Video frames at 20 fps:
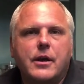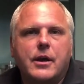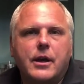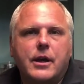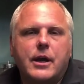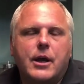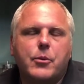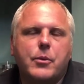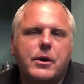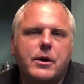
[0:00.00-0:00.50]

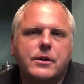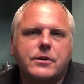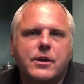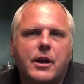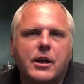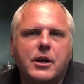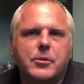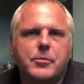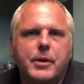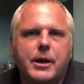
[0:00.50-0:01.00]
And I wanted to
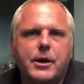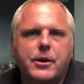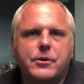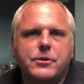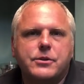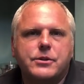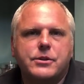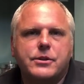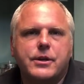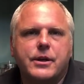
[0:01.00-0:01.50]
talk
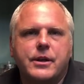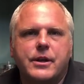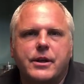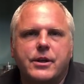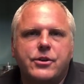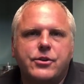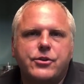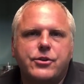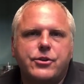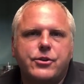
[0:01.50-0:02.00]
about an
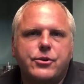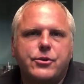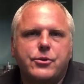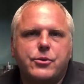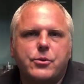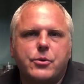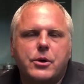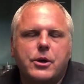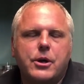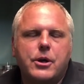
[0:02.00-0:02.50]

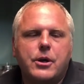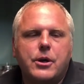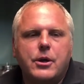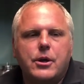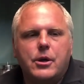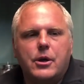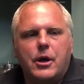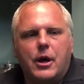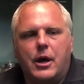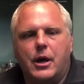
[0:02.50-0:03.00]
issue
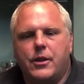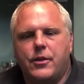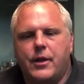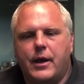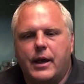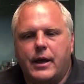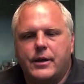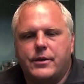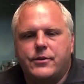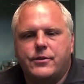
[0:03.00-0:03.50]

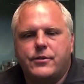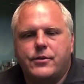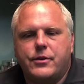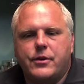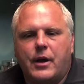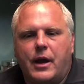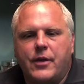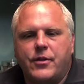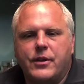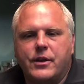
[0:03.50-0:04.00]
that
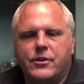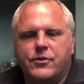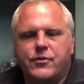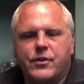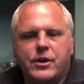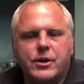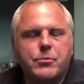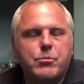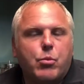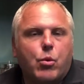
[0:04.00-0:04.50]
I think is
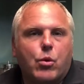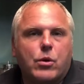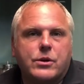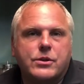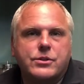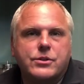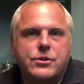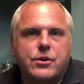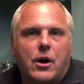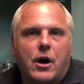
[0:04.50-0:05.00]
very
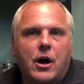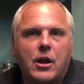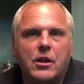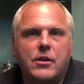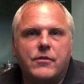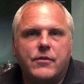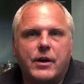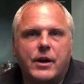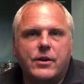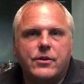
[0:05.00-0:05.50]
important to all
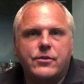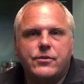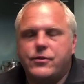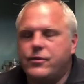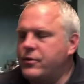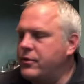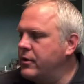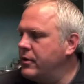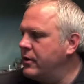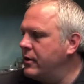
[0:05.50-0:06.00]
of
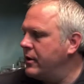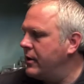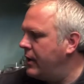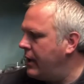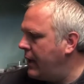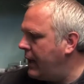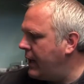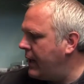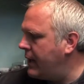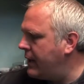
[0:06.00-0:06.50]
us.
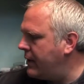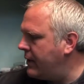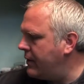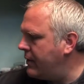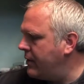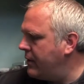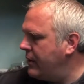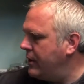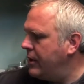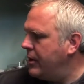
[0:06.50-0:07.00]
And
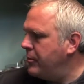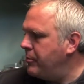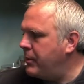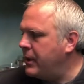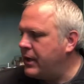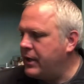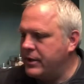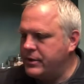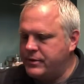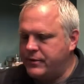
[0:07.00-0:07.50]

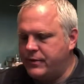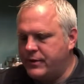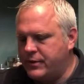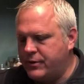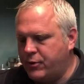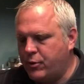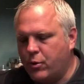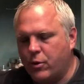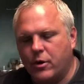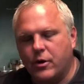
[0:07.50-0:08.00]
because of
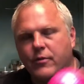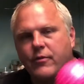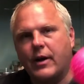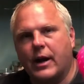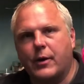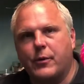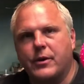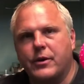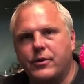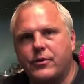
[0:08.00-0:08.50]
this
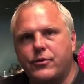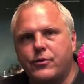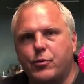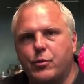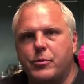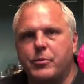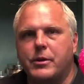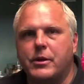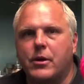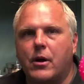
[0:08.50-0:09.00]
coronavirus,
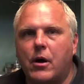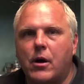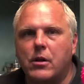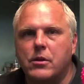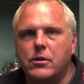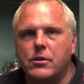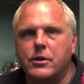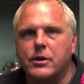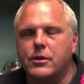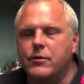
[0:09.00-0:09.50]
we've been
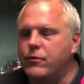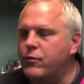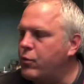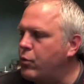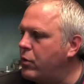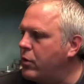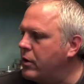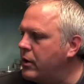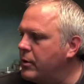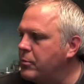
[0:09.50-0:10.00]
all looking
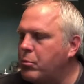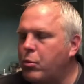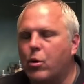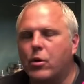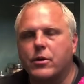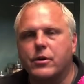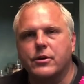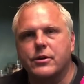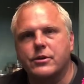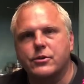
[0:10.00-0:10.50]
for
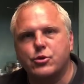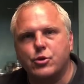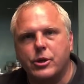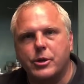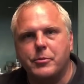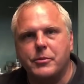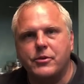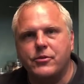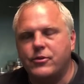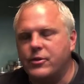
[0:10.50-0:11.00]
important
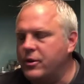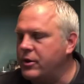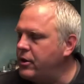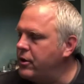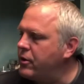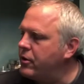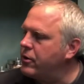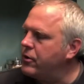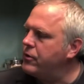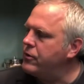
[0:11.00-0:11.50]
treatments and
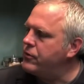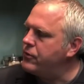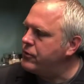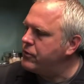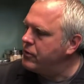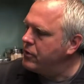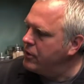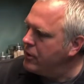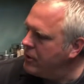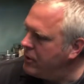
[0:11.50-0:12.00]
cures.